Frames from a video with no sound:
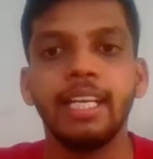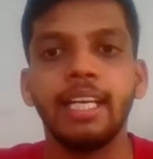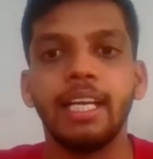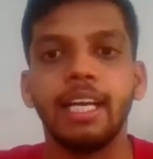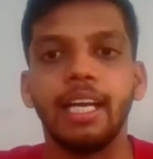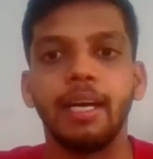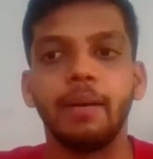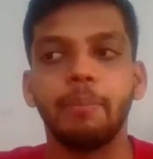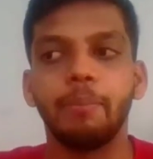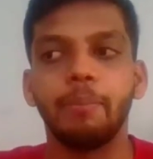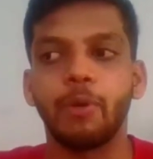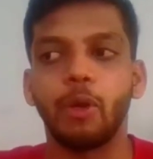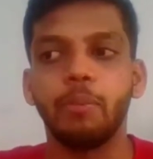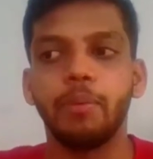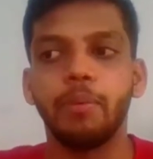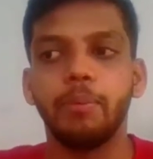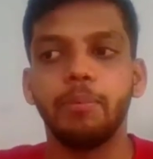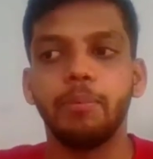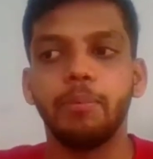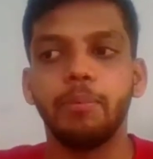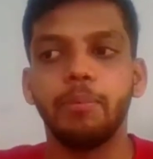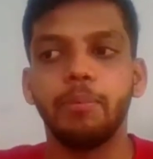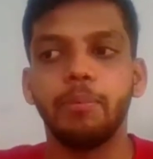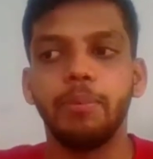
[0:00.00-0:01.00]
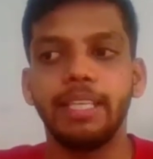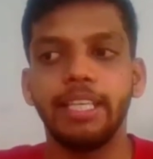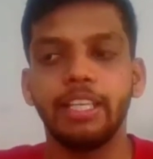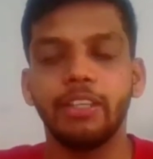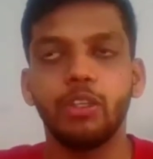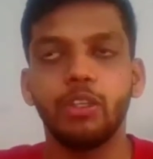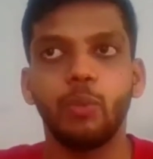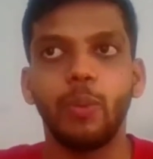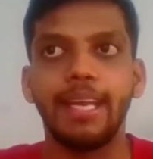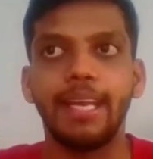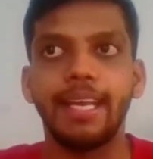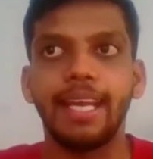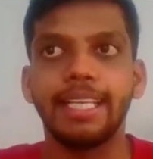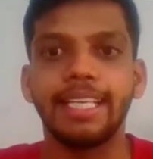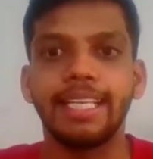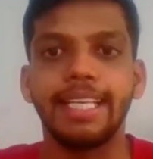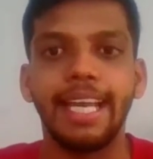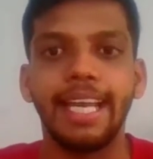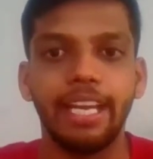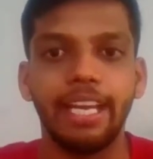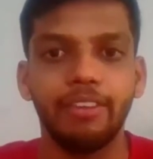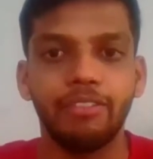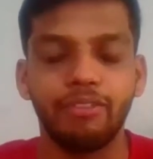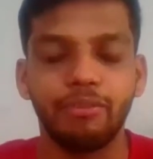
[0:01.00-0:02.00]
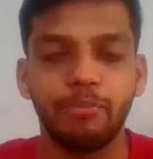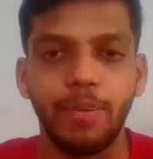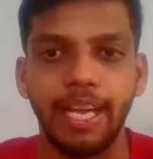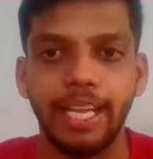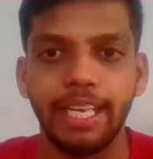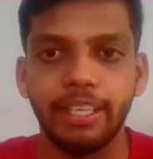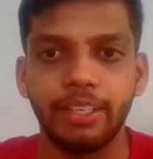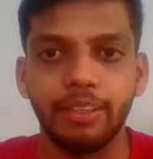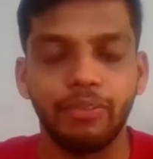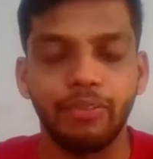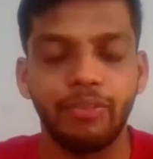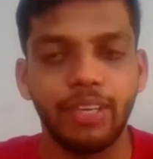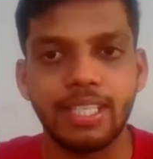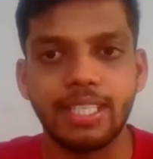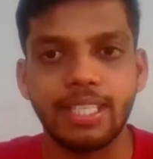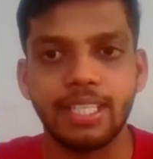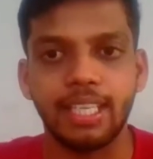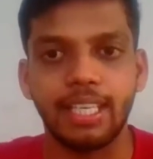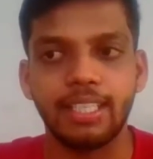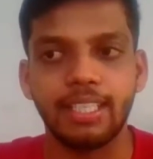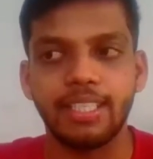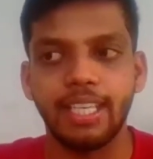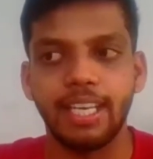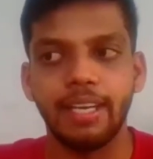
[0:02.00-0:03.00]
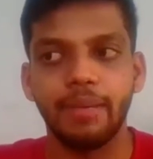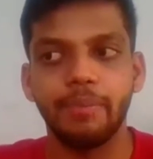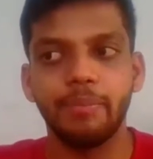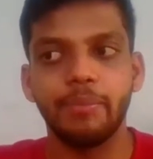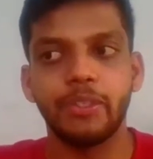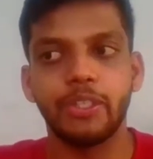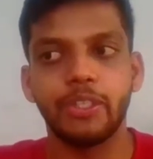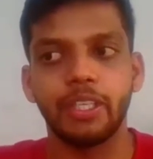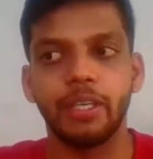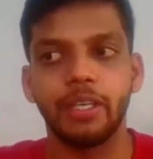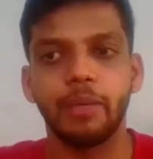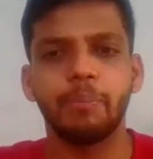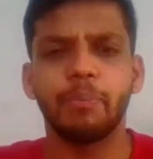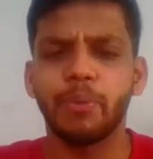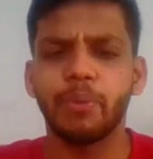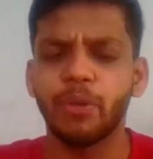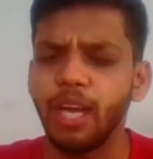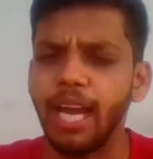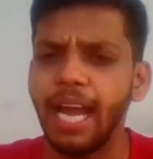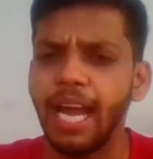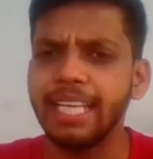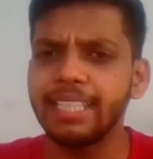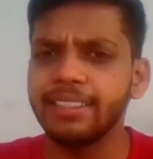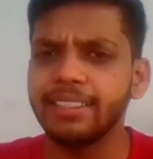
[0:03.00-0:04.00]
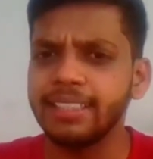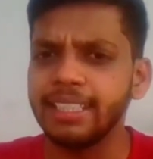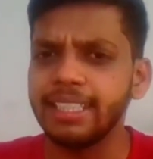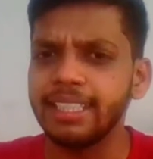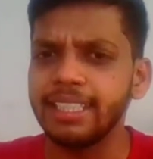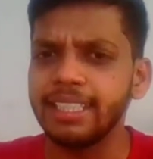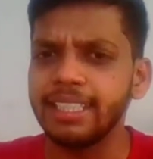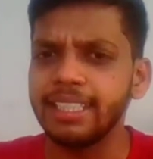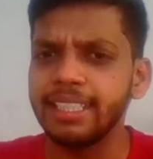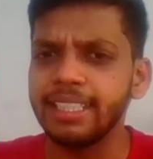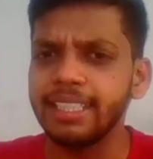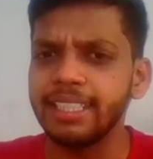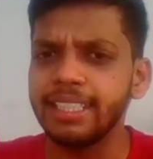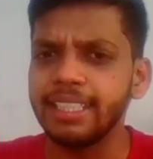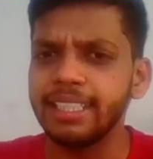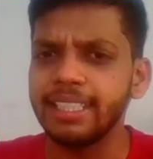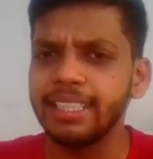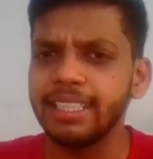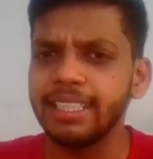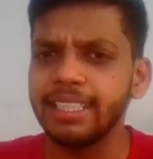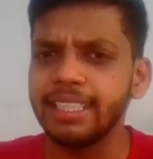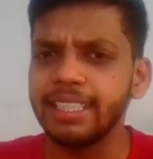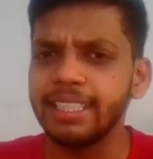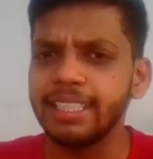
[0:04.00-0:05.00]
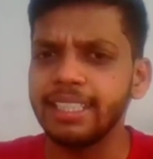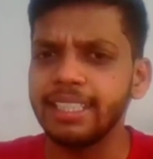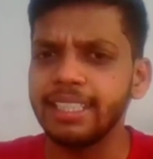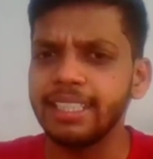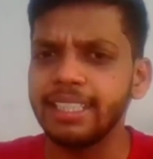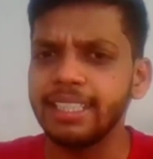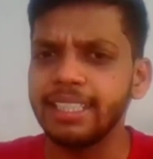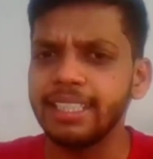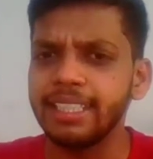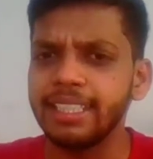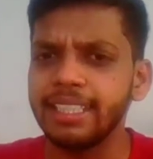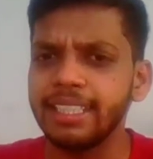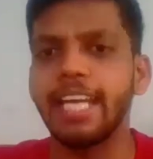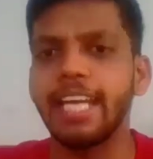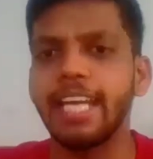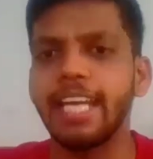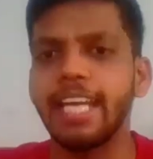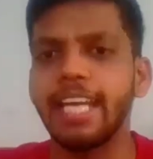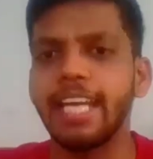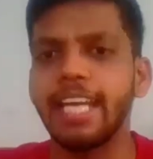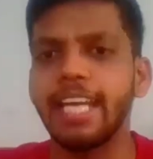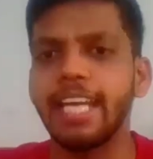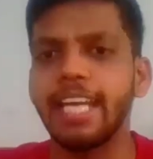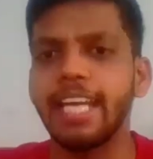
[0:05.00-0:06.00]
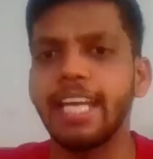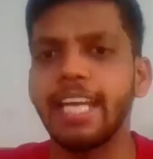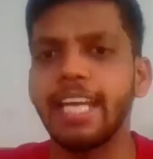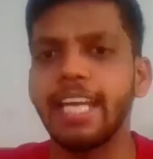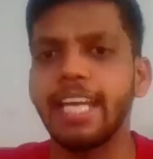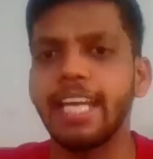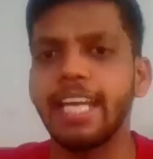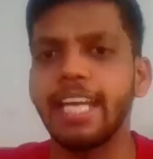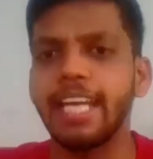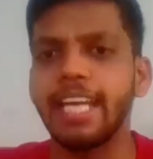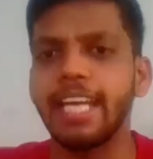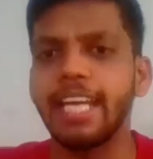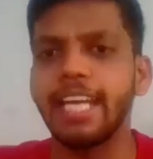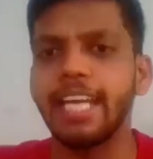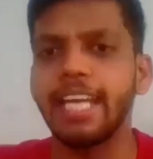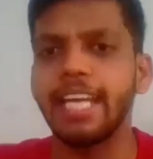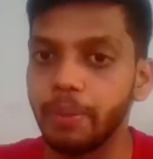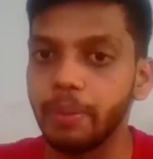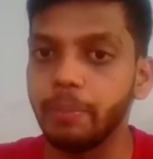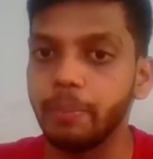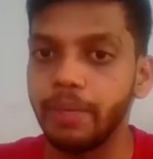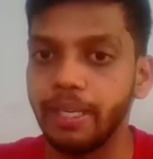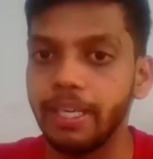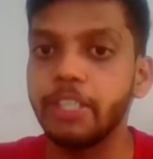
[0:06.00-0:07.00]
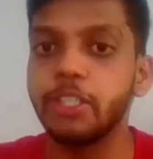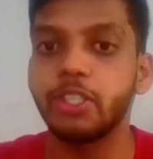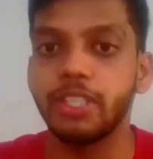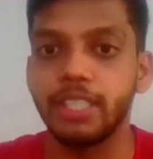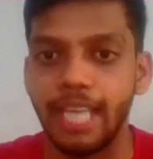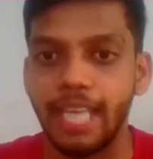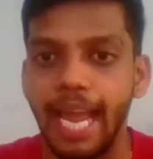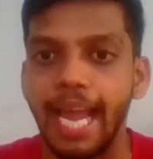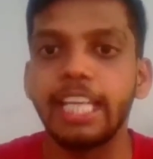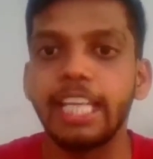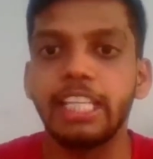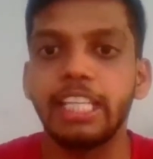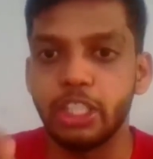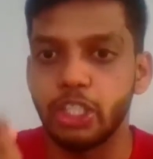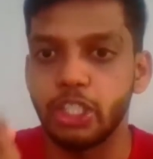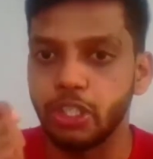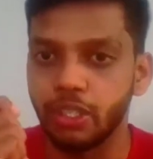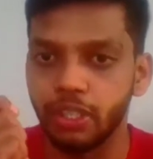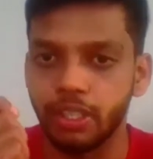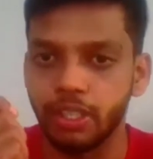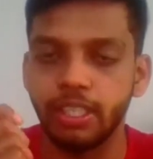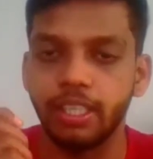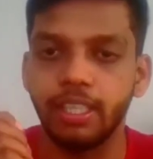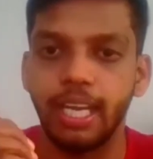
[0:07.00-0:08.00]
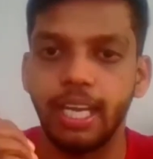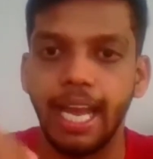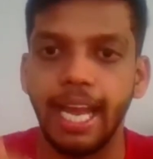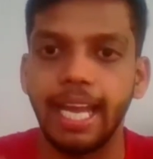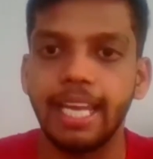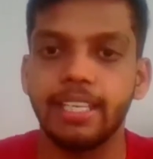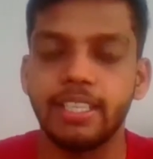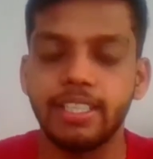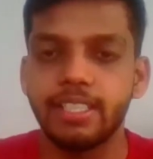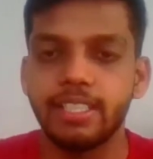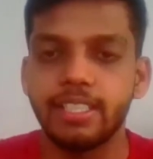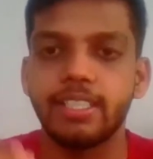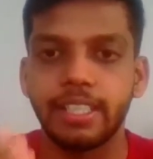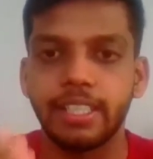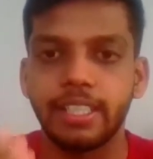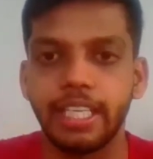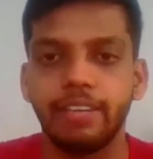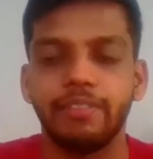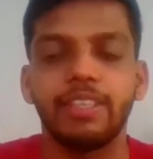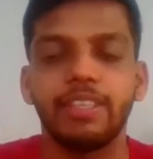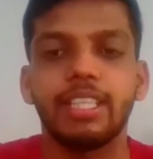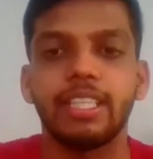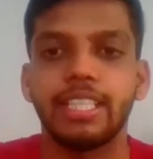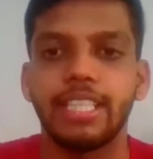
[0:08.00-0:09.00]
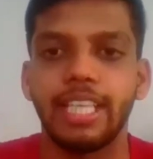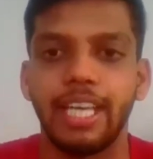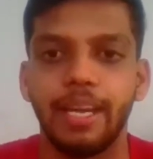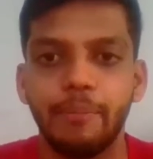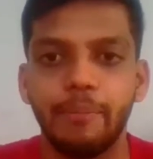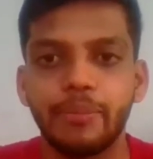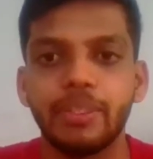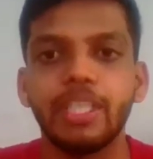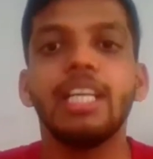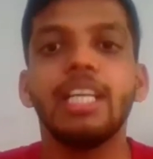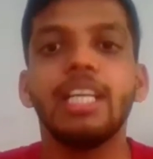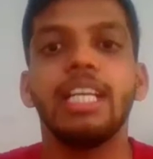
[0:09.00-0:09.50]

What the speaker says: Probably, when I gave my first attempt, I think I did a trial and error, because without preparation, I did give an attempt.